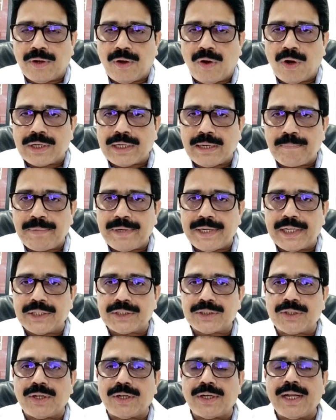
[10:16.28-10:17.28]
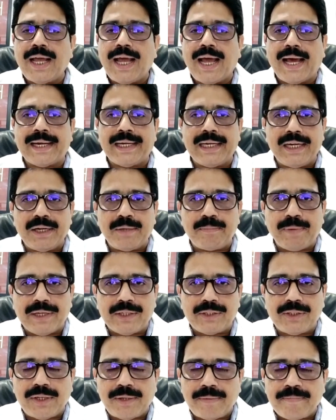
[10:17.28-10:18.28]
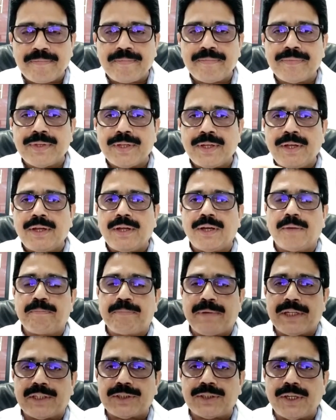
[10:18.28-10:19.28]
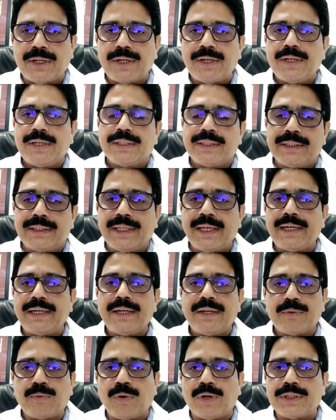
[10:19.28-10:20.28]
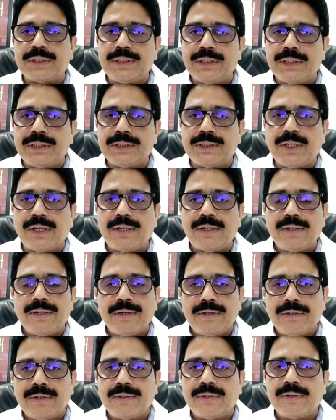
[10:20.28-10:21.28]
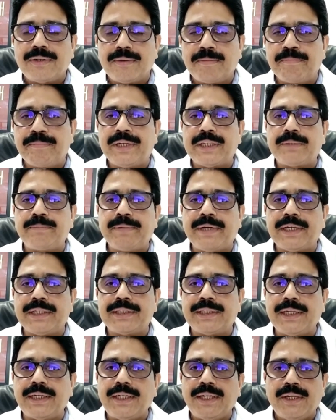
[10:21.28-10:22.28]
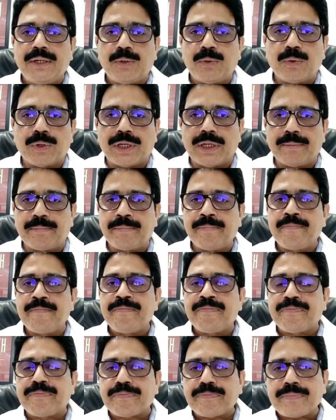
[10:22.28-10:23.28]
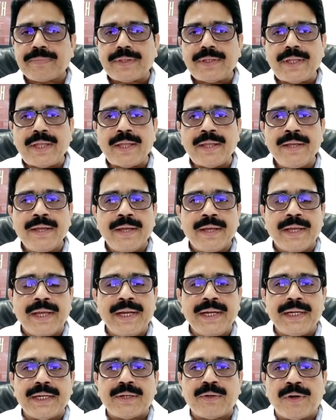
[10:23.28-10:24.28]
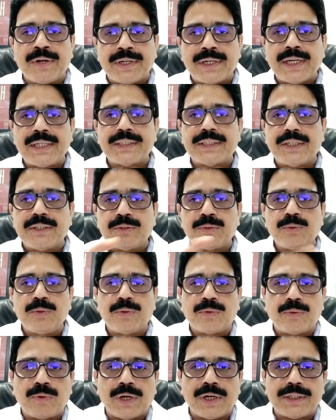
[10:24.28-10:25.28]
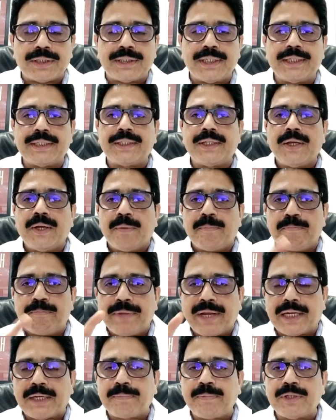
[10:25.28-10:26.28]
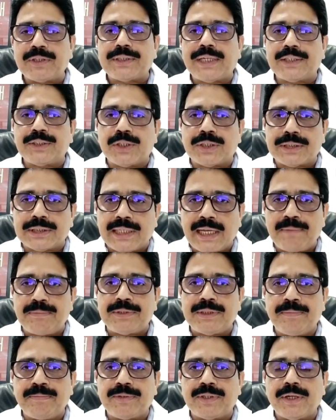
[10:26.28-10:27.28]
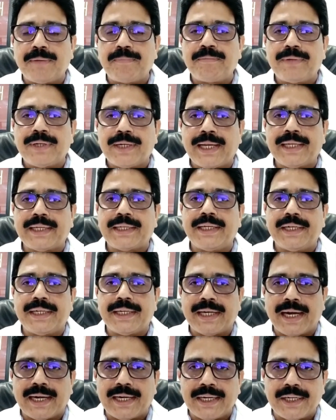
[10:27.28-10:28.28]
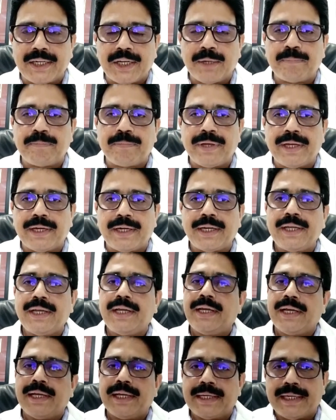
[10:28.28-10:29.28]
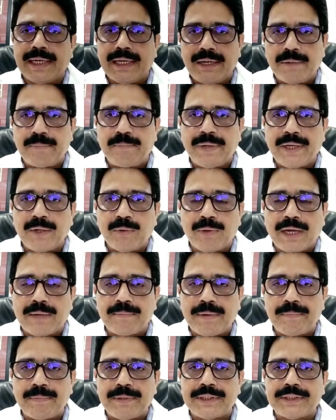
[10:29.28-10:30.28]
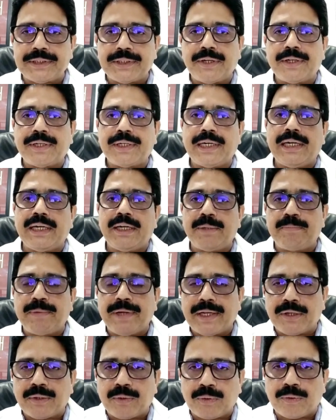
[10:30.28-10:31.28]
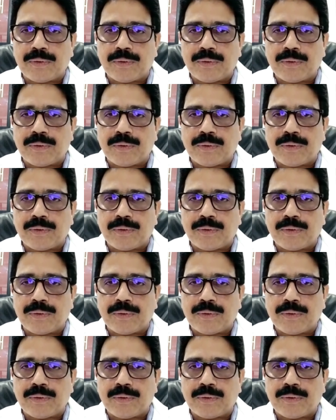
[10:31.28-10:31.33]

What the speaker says: hot application and relieved by the pressure, then colocin is the best medicine to give. In contrast to colocin, MACPUS has the same symptom like it radiating pain relieved by warm application, relieved by